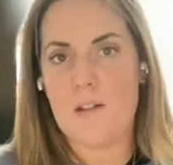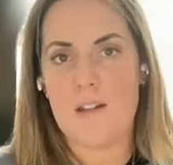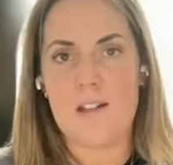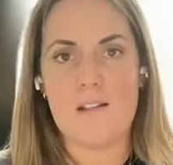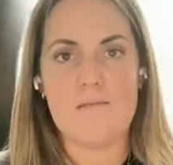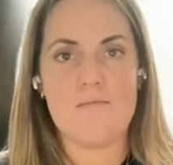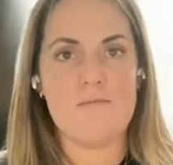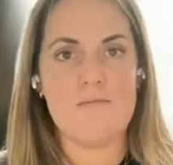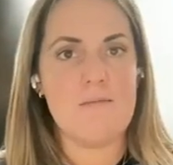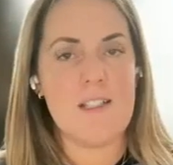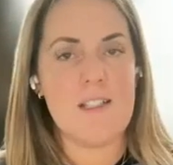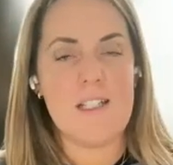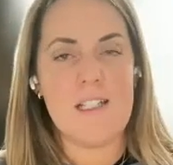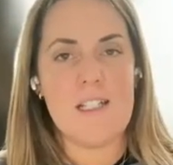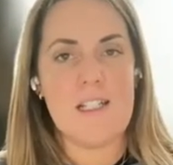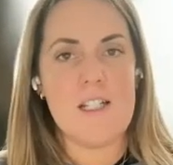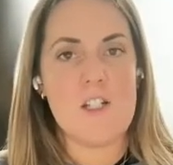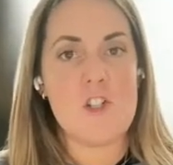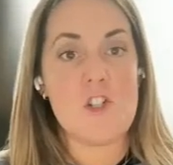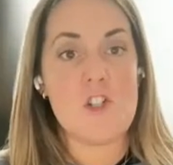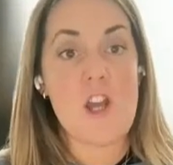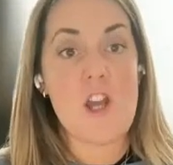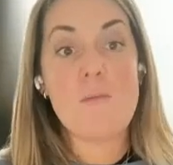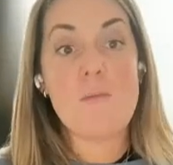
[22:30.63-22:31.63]
to
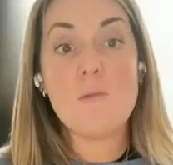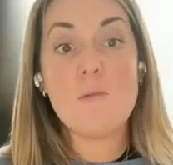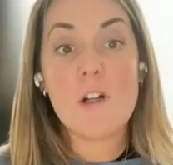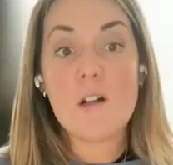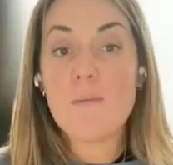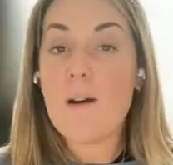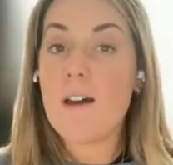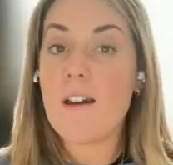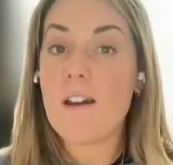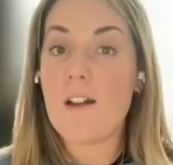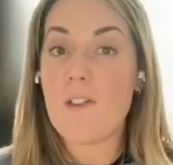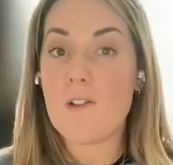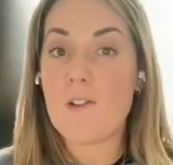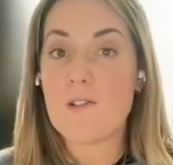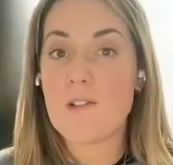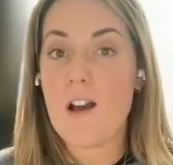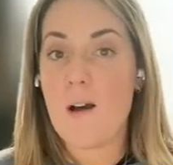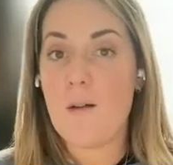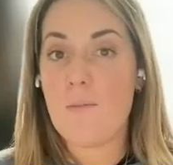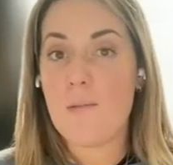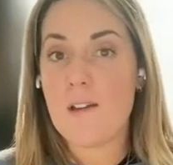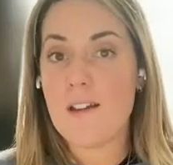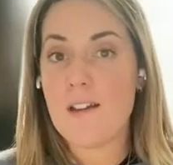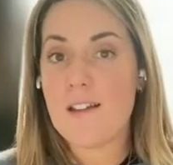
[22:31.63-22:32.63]
chat more about other
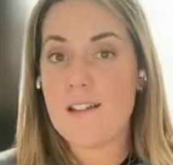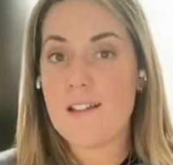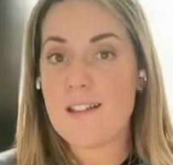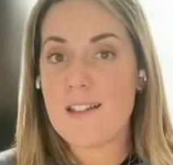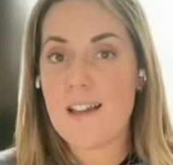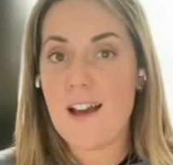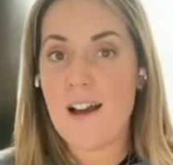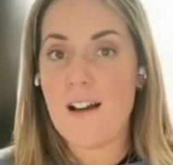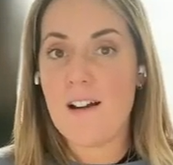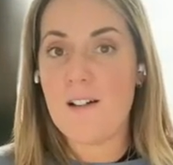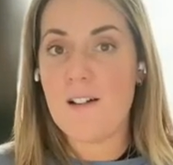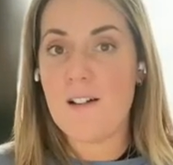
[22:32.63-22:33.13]
topics